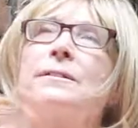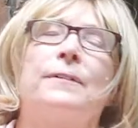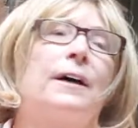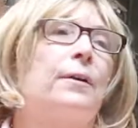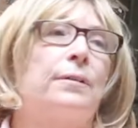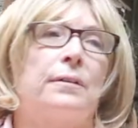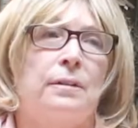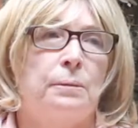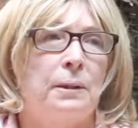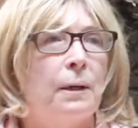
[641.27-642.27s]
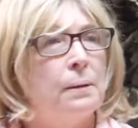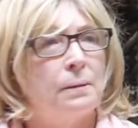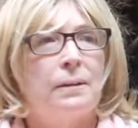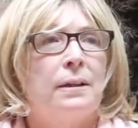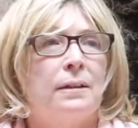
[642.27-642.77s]
of health, without
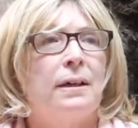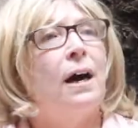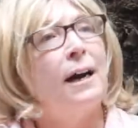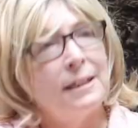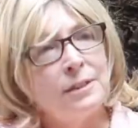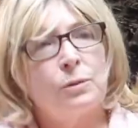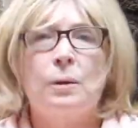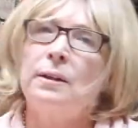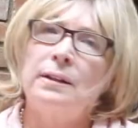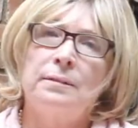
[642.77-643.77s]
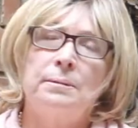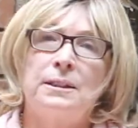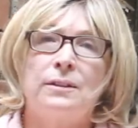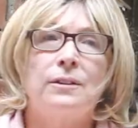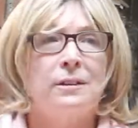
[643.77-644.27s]
the highest quality of
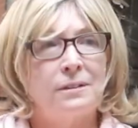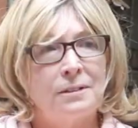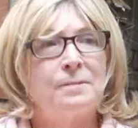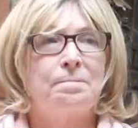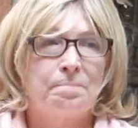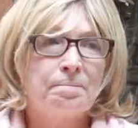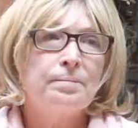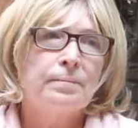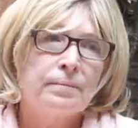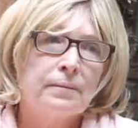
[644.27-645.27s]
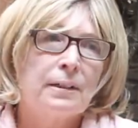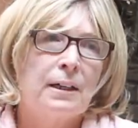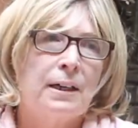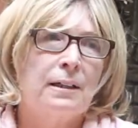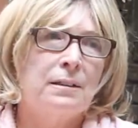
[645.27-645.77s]
materials.
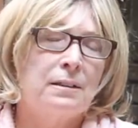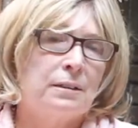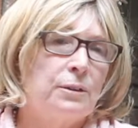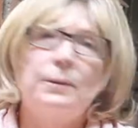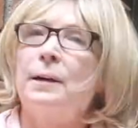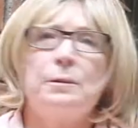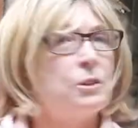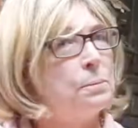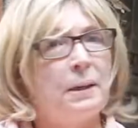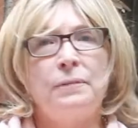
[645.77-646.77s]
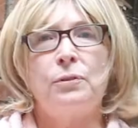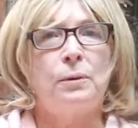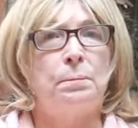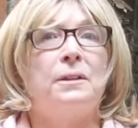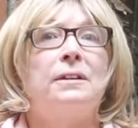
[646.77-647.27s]
And you get what you pay for,
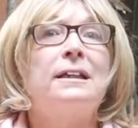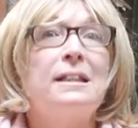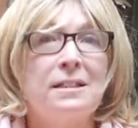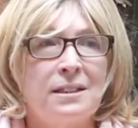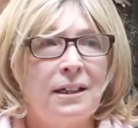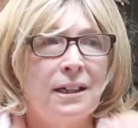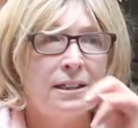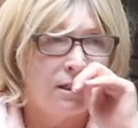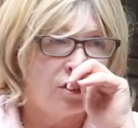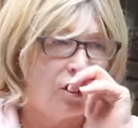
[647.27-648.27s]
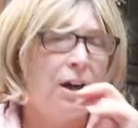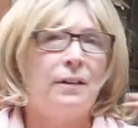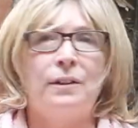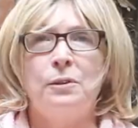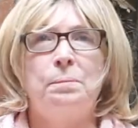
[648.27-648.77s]
but this is a
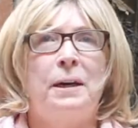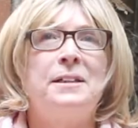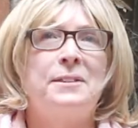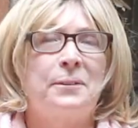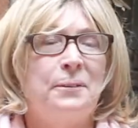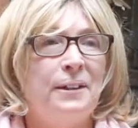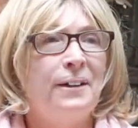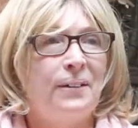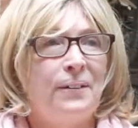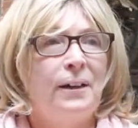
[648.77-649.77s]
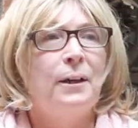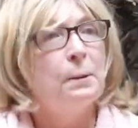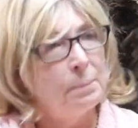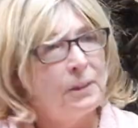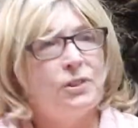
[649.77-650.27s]
shock that you pay so little
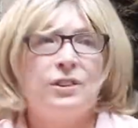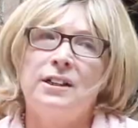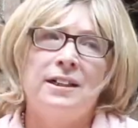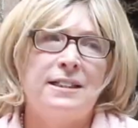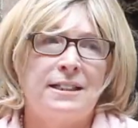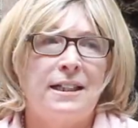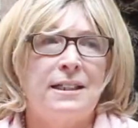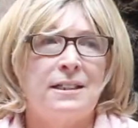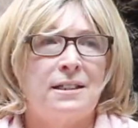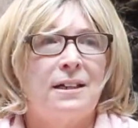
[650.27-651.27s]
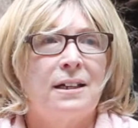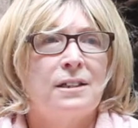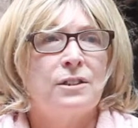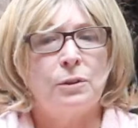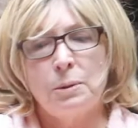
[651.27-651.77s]
compared to the United States.
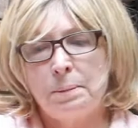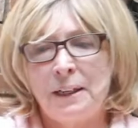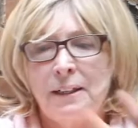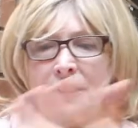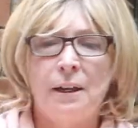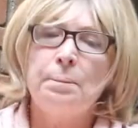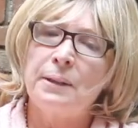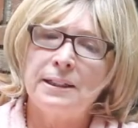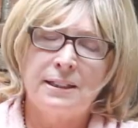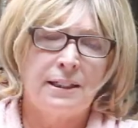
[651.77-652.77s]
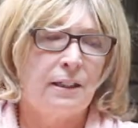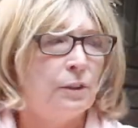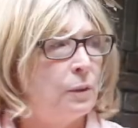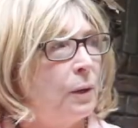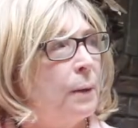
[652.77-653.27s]
So you pay an airplane ticket,
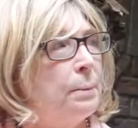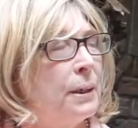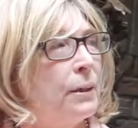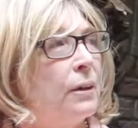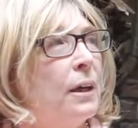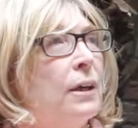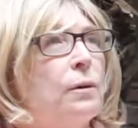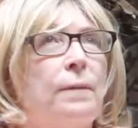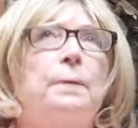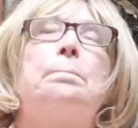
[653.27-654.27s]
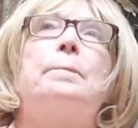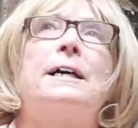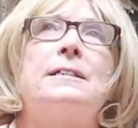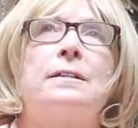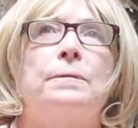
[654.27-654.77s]
you come here, you have the
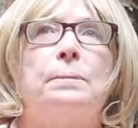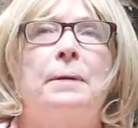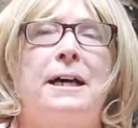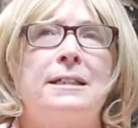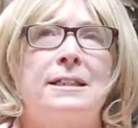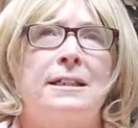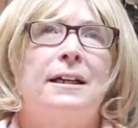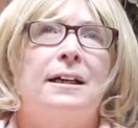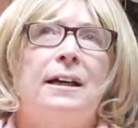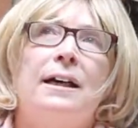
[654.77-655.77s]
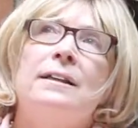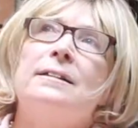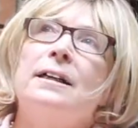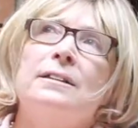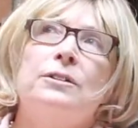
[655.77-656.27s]
best of the best, and
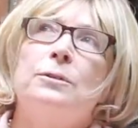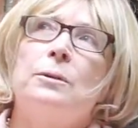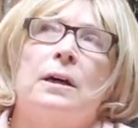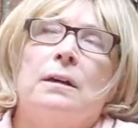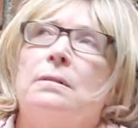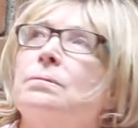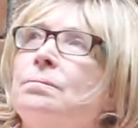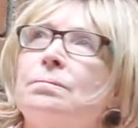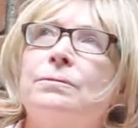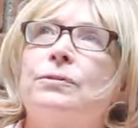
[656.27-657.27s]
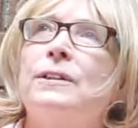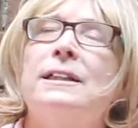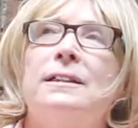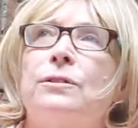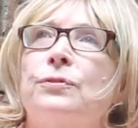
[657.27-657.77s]
then you are free.
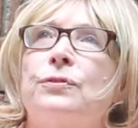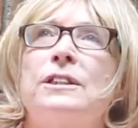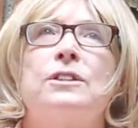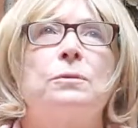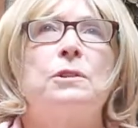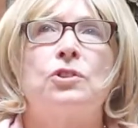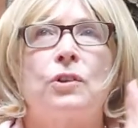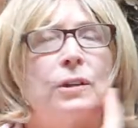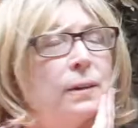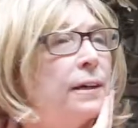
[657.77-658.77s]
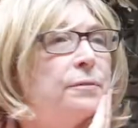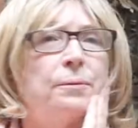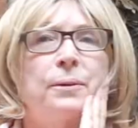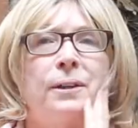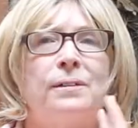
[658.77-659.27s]
You're free to enjoy your life
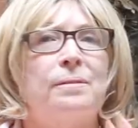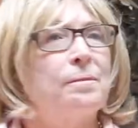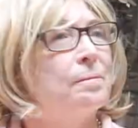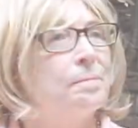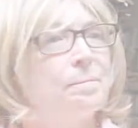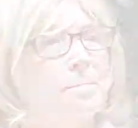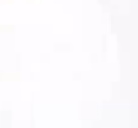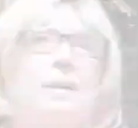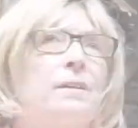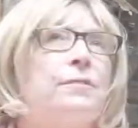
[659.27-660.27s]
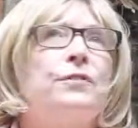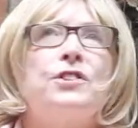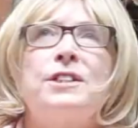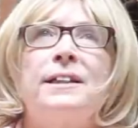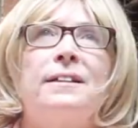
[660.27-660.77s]
more. The
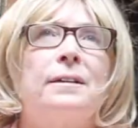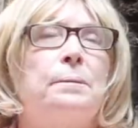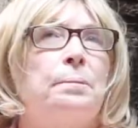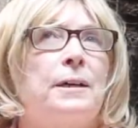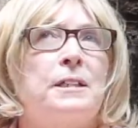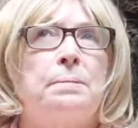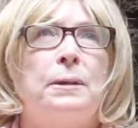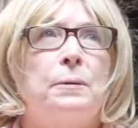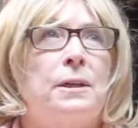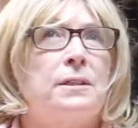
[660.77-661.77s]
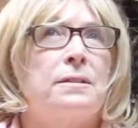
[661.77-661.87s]
first thing that impressed me was